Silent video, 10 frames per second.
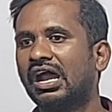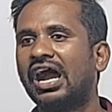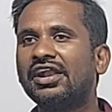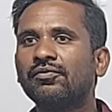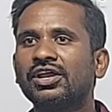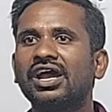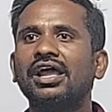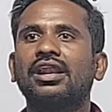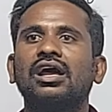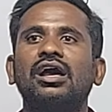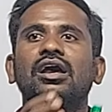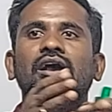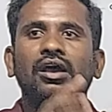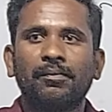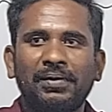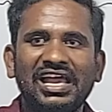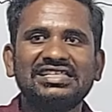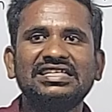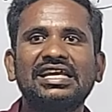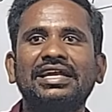and we are
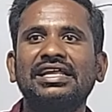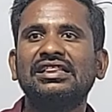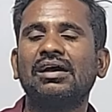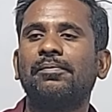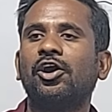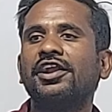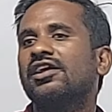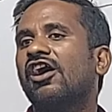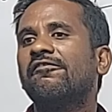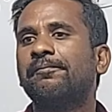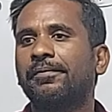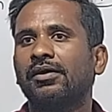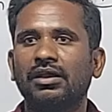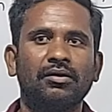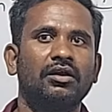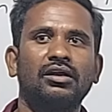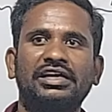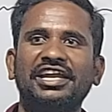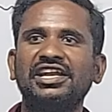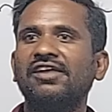placing it in the body of
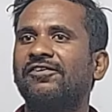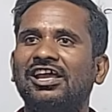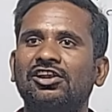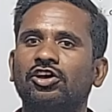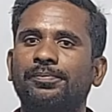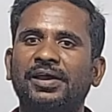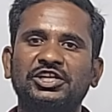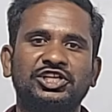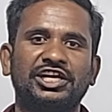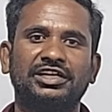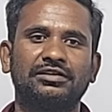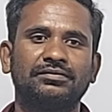kidney failure patient.